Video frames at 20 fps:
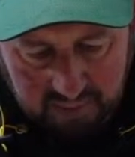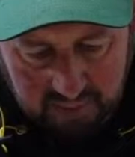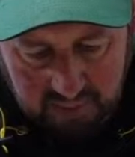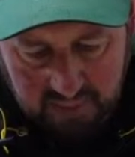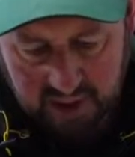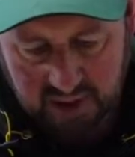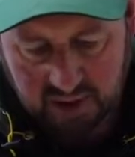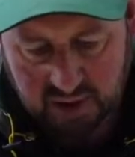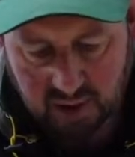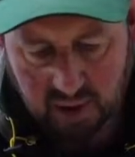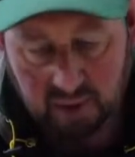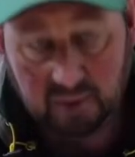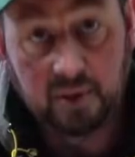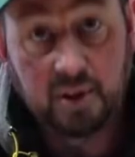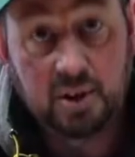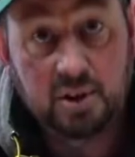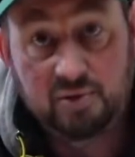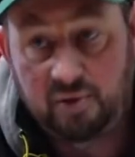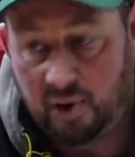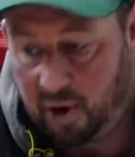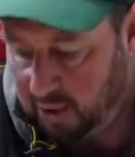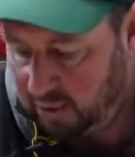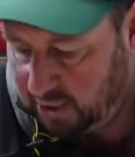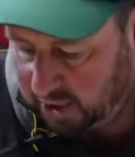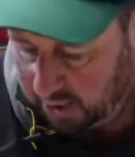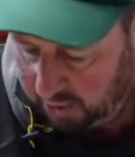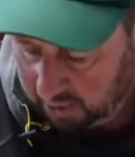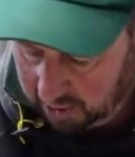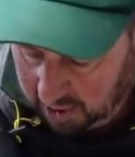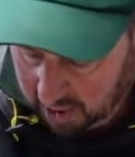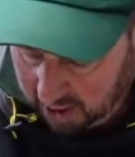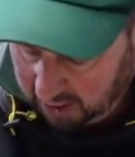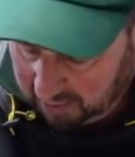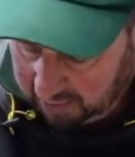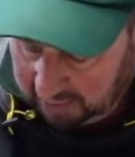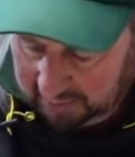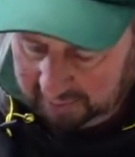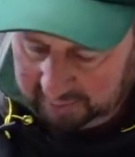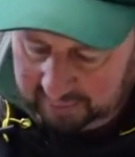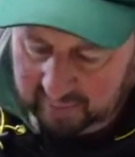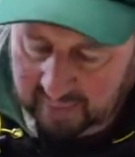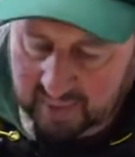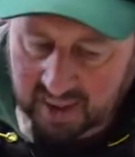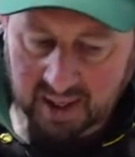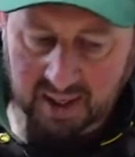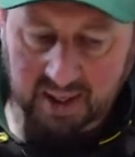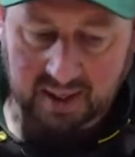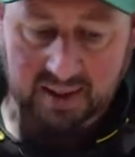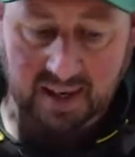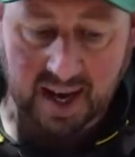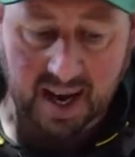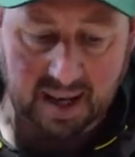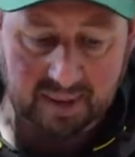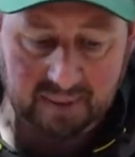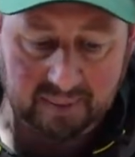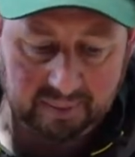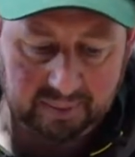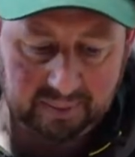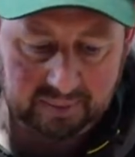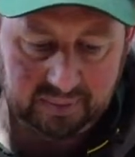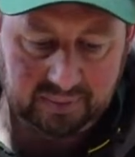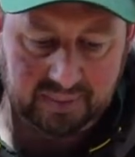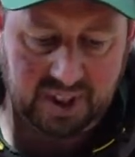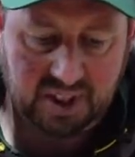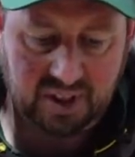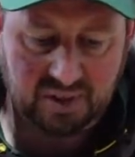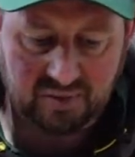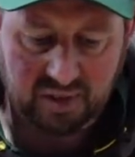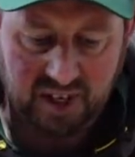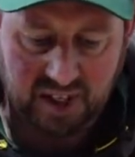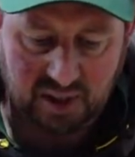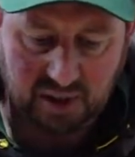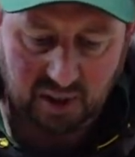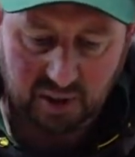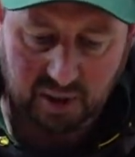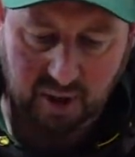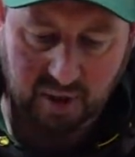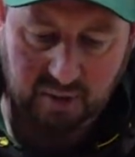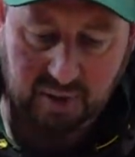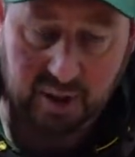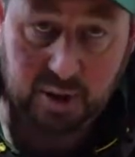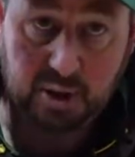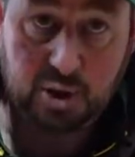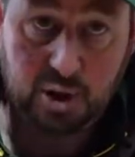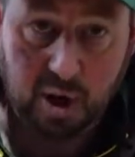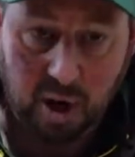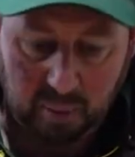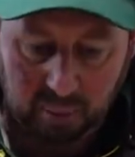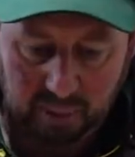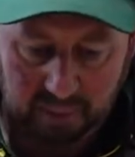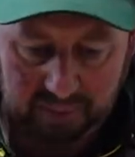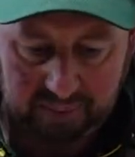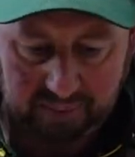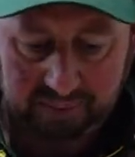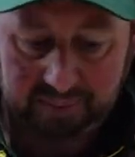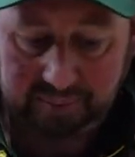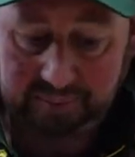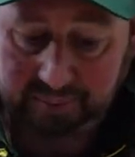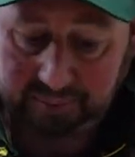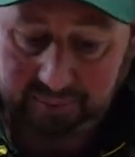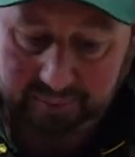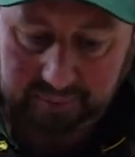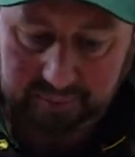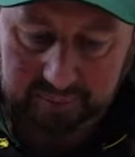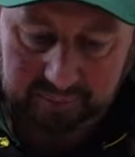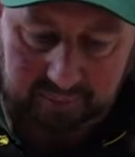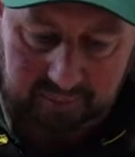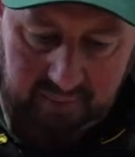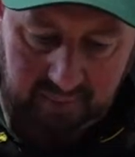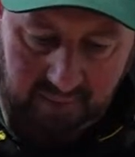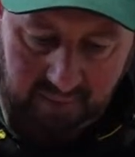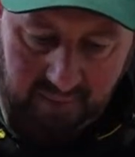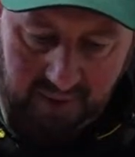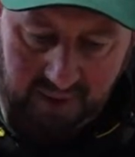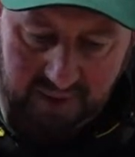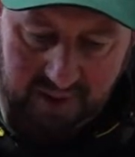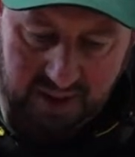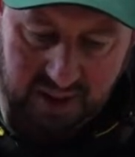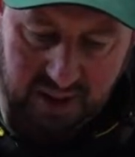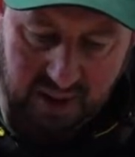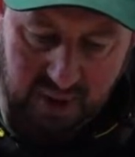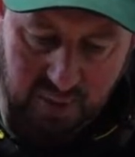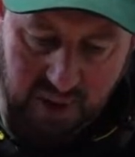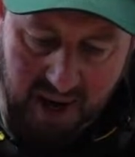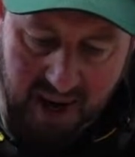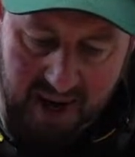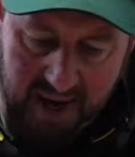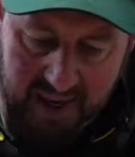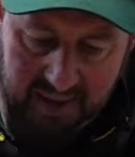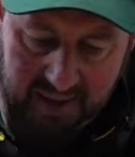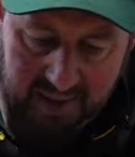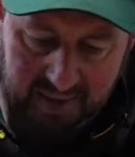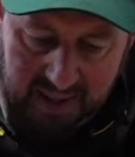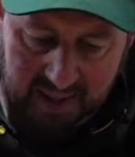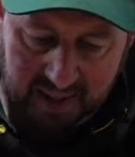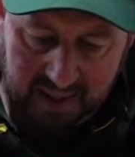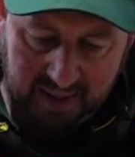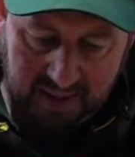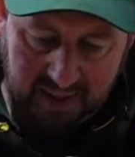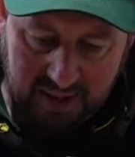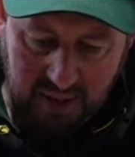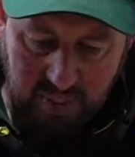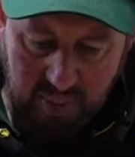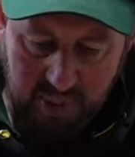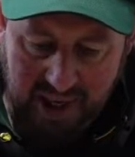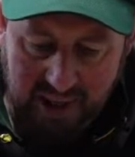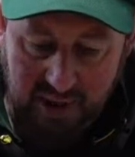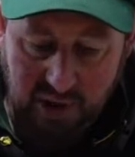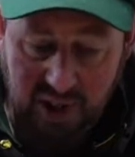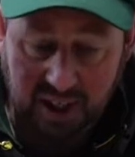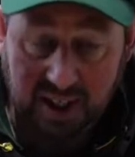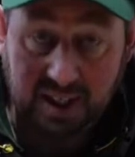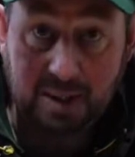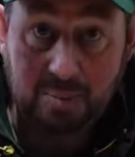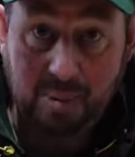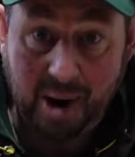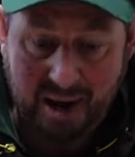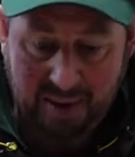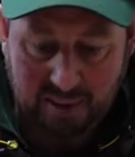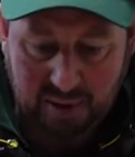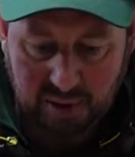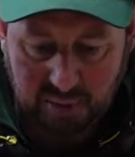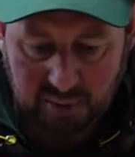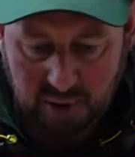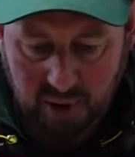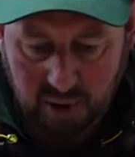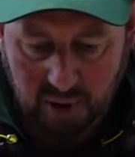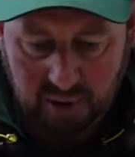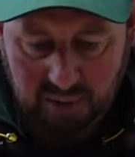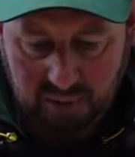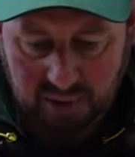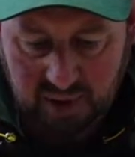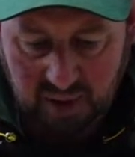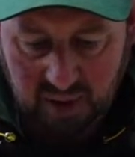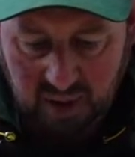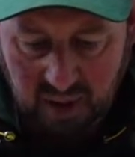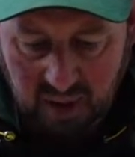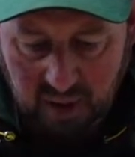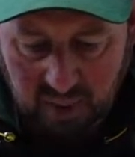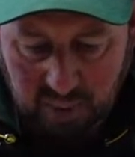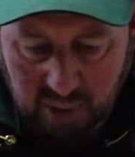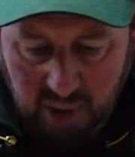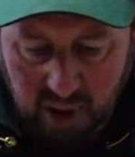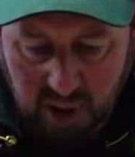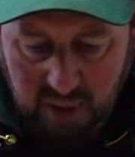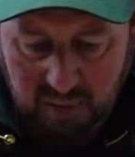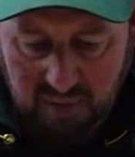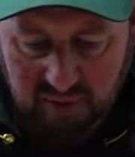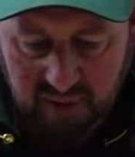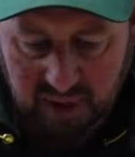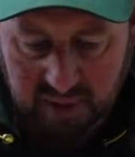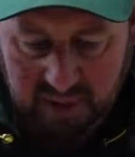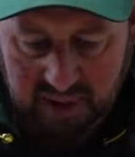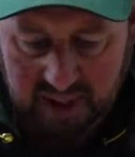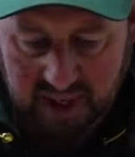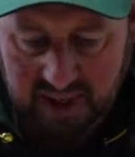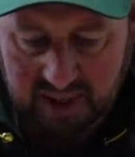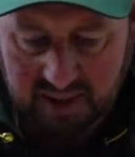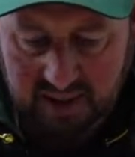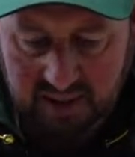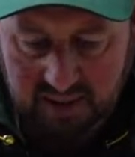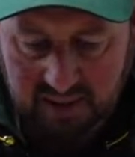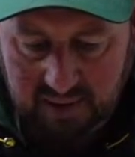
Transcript: it's on as far as it will go. Now this fits on over the top. This is where there's a bit of jigging about sometimes, but hopefully with this,